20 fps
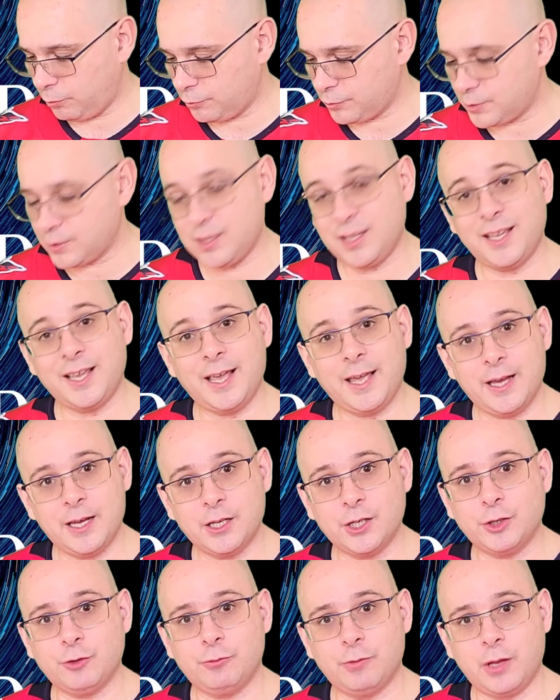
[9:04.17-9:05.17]
worlds, they
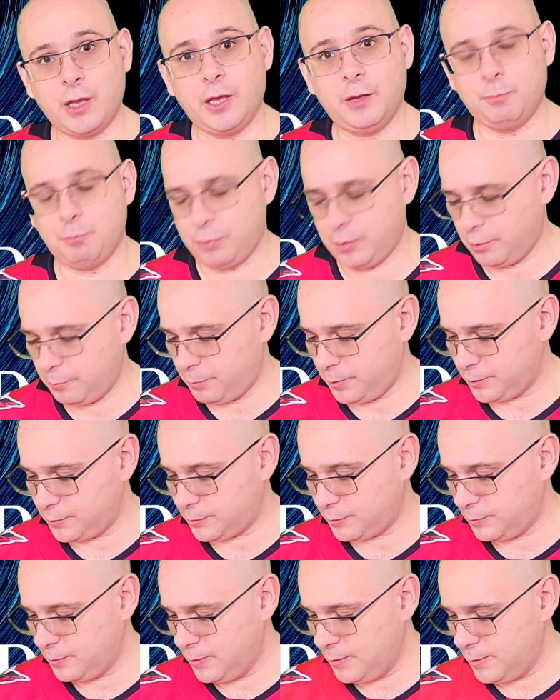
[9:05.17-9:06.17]
can create
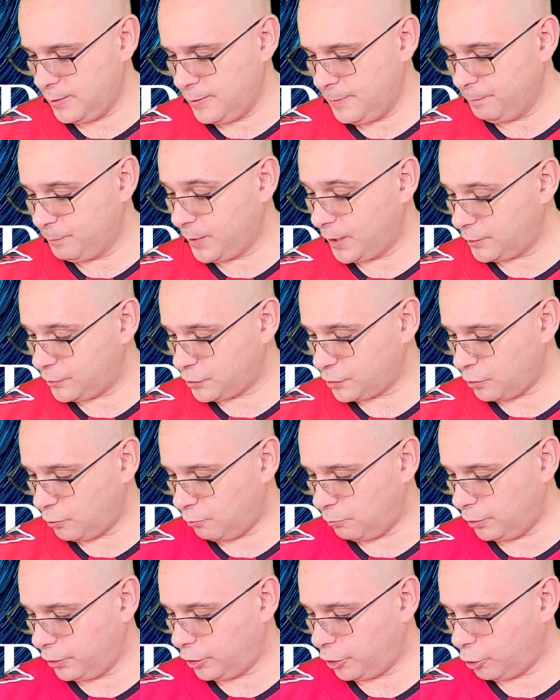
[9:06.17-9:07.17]
purpose. And
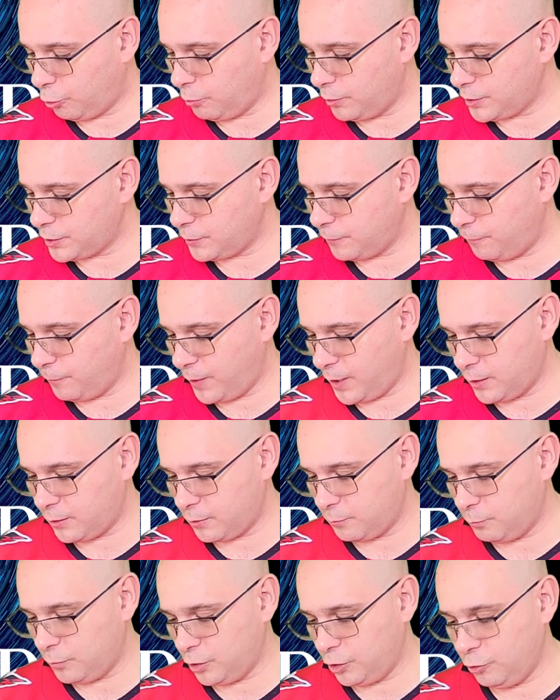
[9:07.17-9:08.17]
so, in our quest to
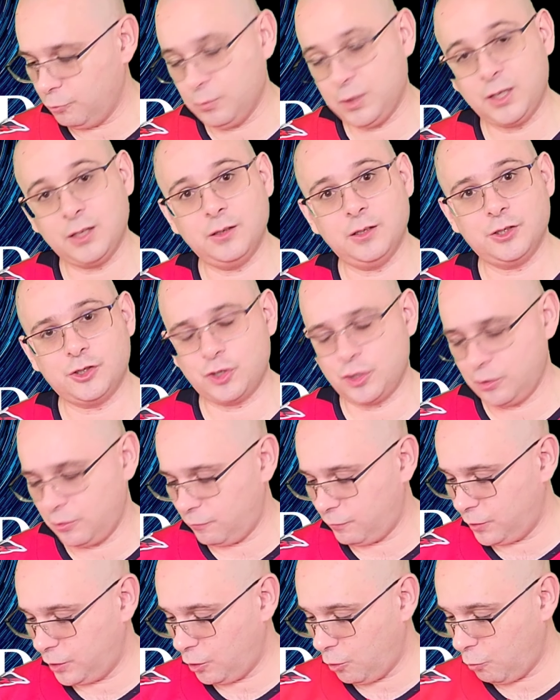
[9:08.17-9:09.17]
fathom the human
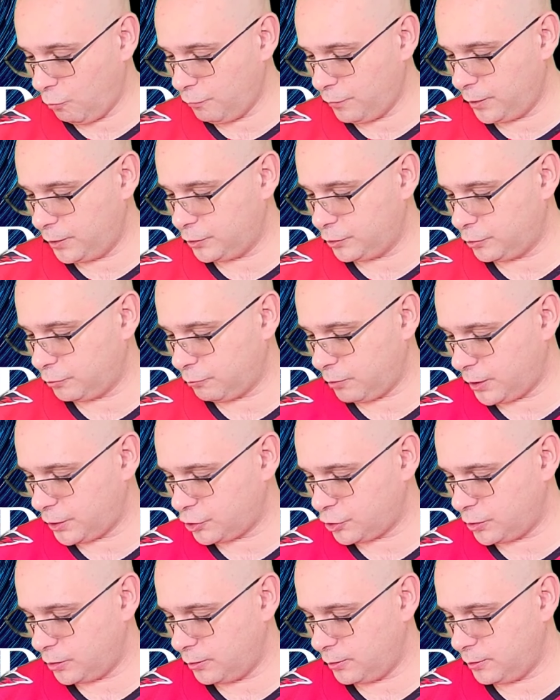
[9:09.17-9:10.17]
condition, the only
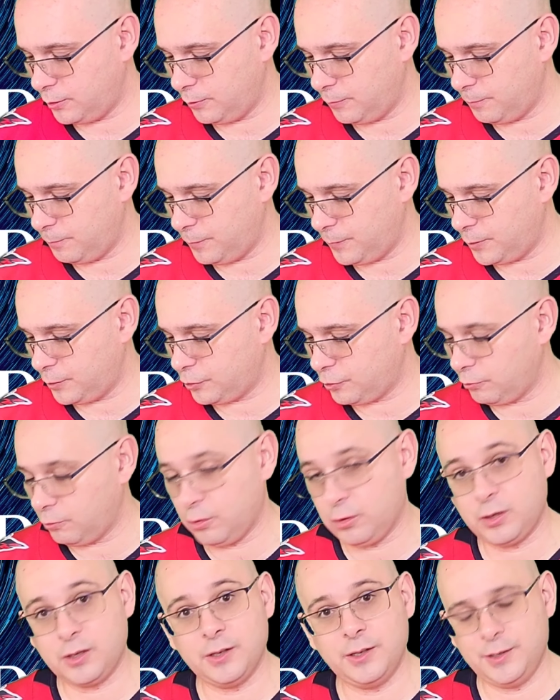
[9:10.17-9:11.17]
direction to
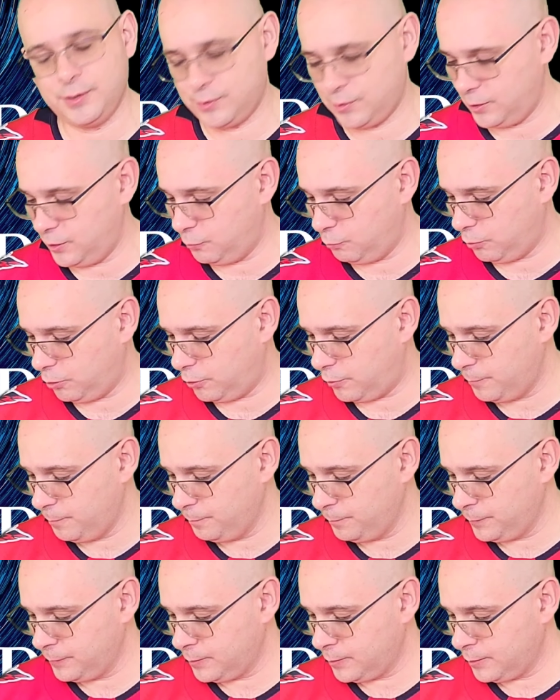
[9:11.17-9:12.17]
look is inward.
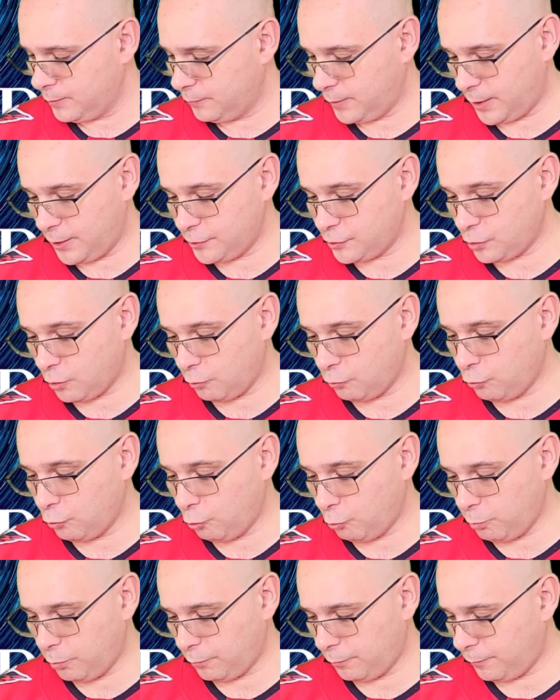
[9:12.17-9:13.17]
That is the
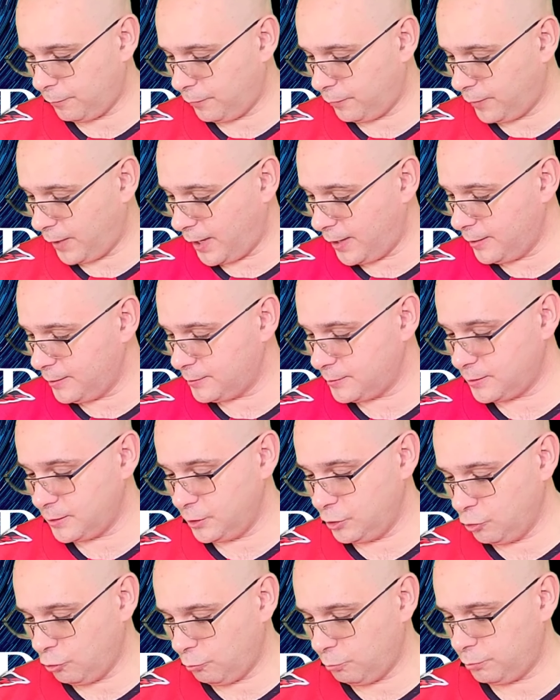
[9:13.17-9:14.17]
noble, that is
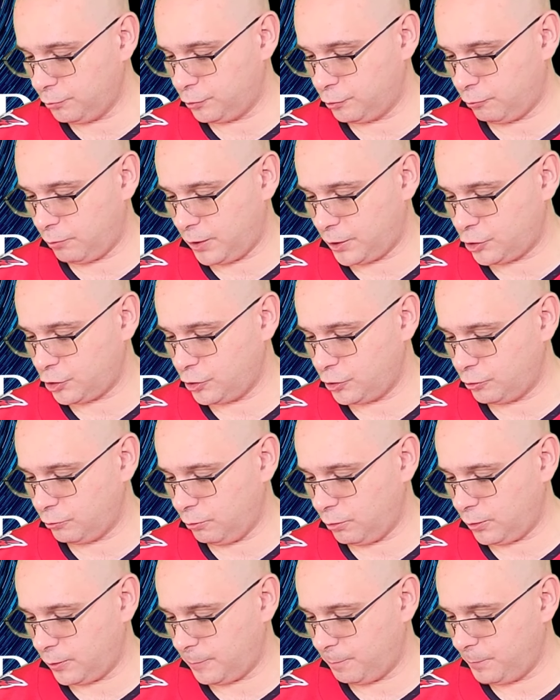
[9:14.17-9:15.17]
the noble direction
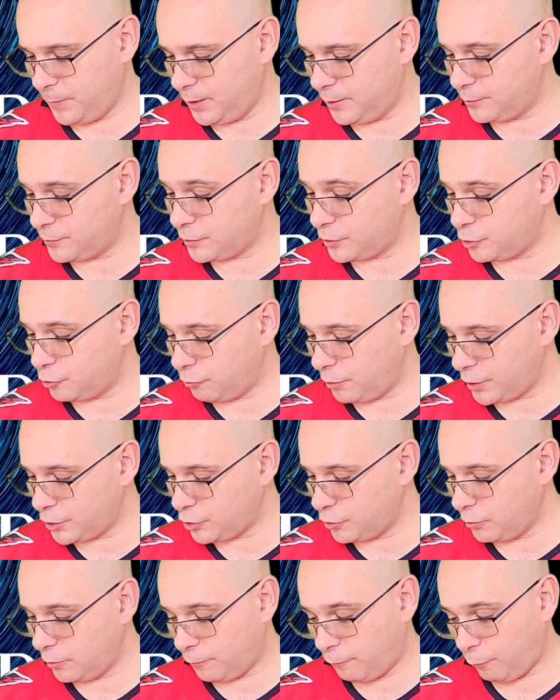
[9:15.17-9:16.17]
to look. It is a
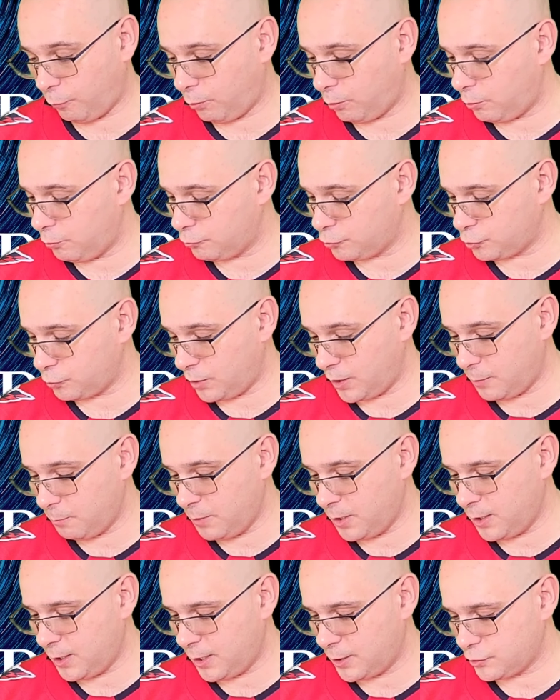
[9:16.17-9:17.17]
direction that foregoes
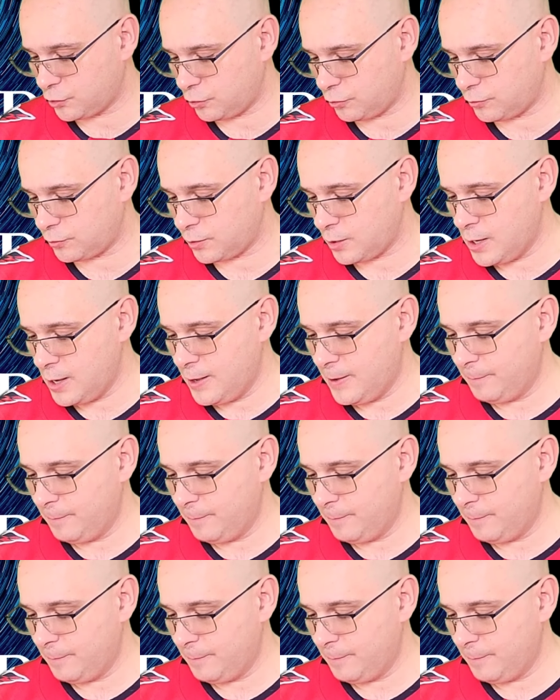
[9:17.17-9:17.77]
ready-made answers